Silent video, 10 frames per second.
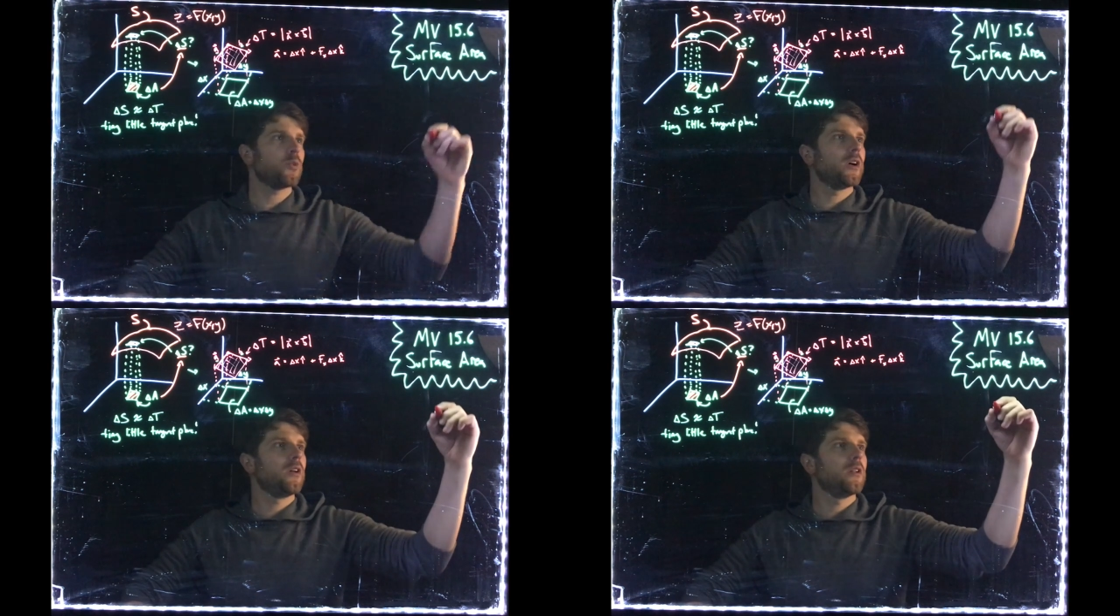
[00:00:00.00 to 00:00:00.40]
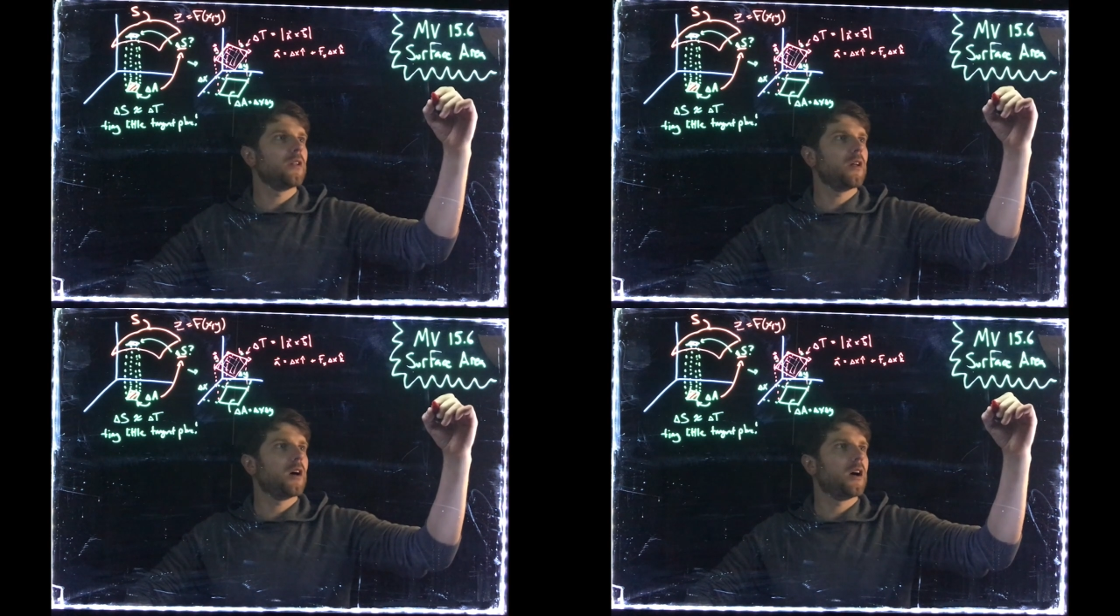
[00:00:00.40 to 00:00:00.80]
Well,
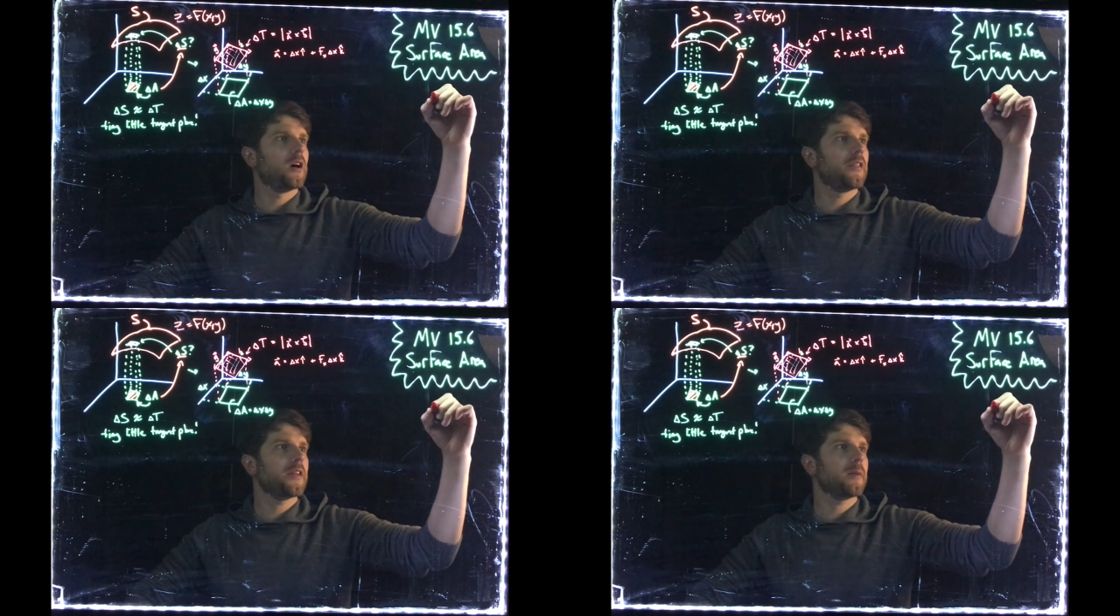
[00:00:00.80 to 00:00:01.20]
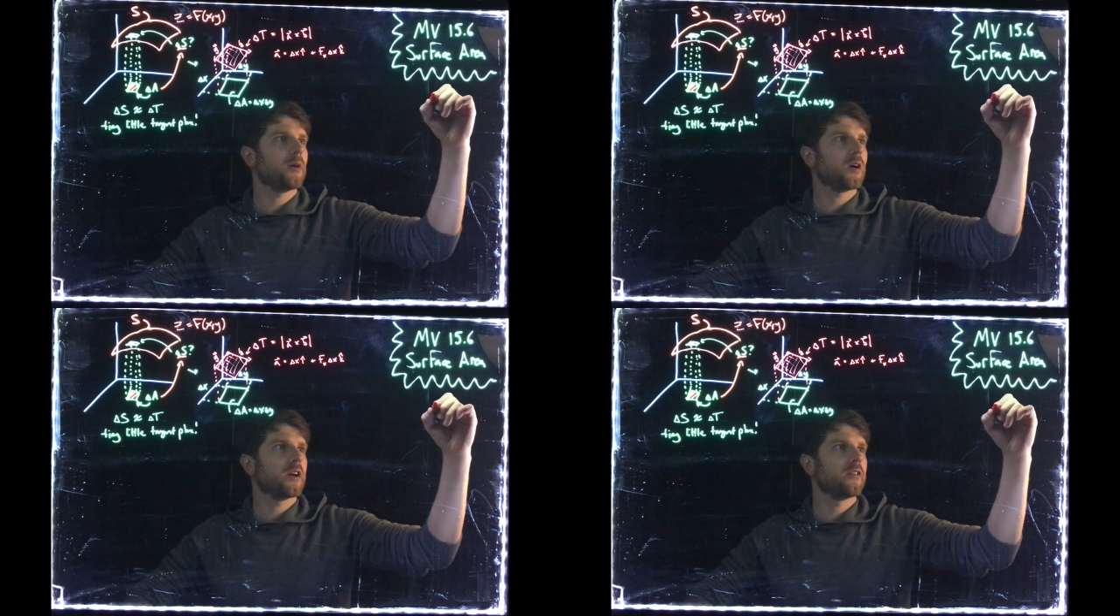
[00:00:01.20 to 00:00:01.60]
think
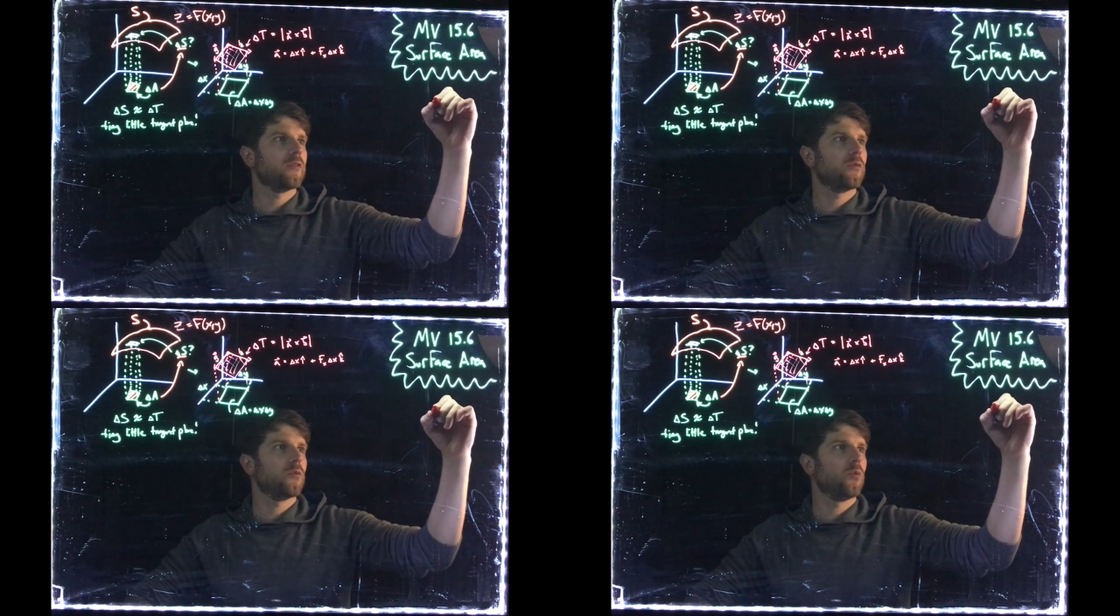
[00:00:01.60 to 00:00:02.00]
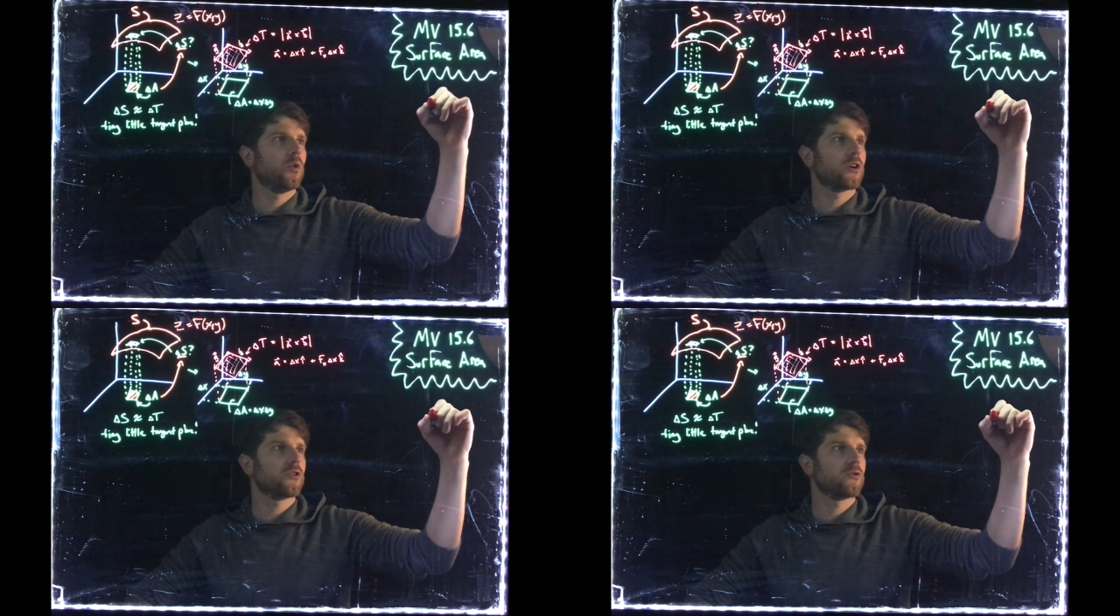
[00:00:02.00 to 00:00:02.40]
about kind of
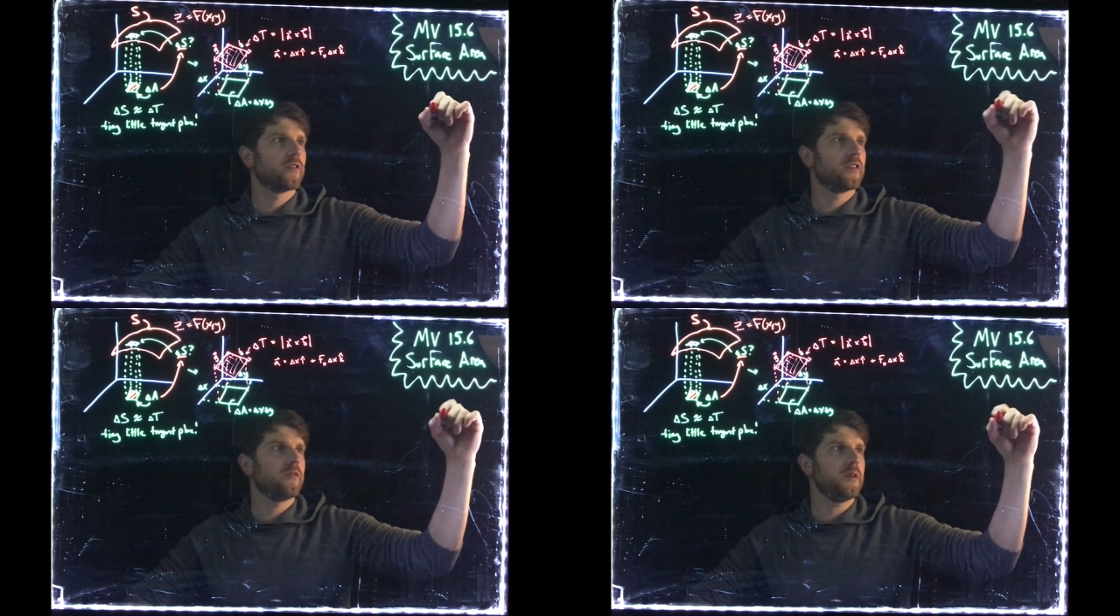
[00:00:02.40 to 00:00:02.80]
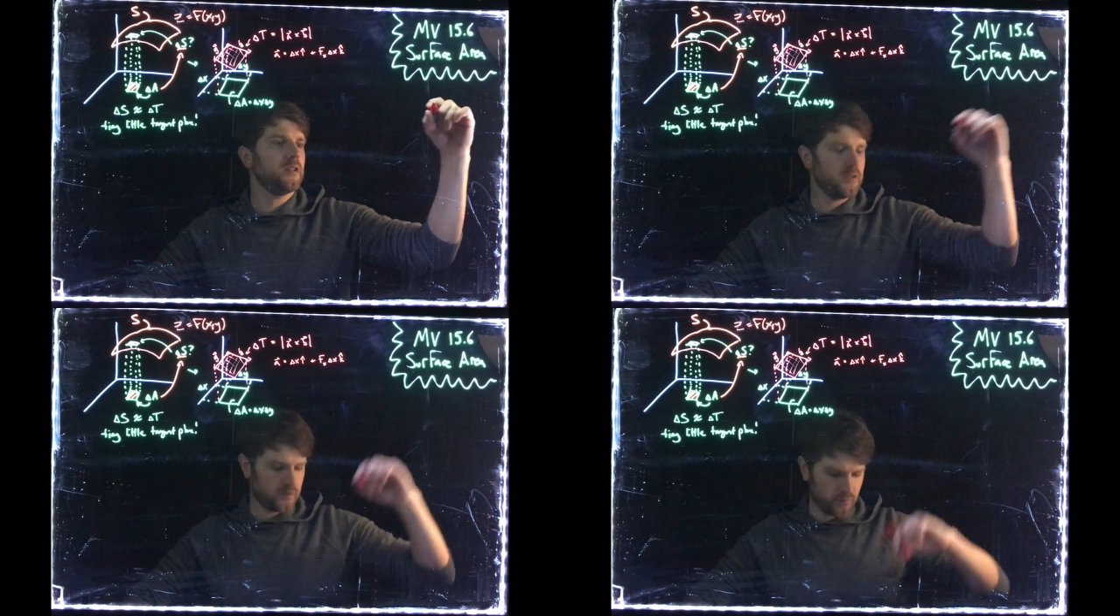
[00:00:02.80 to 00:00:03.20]
what a derivative
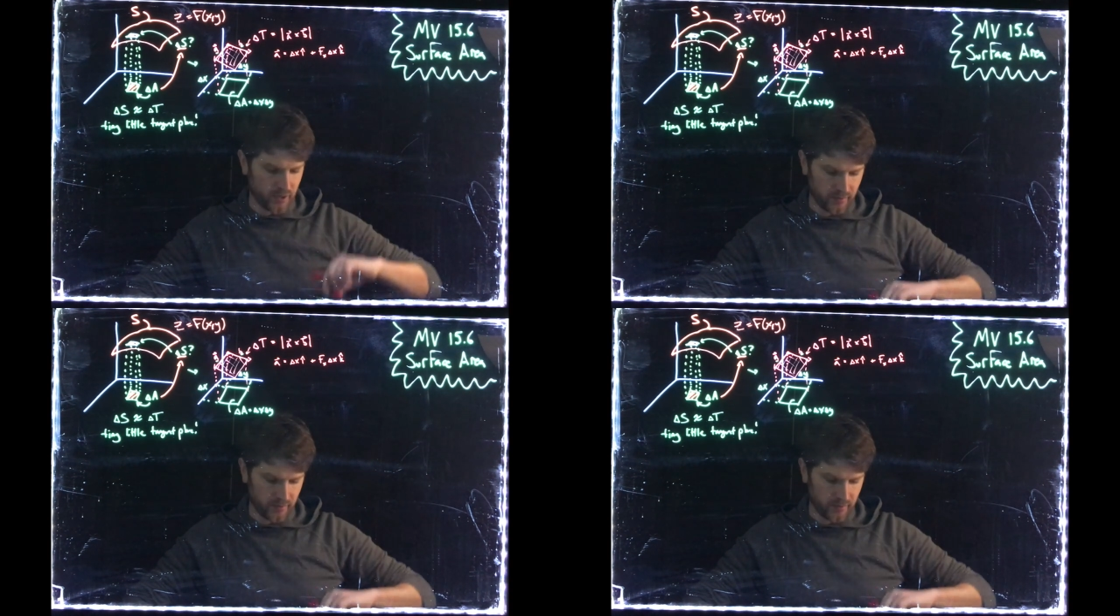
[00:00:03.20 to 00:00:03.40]
means, right?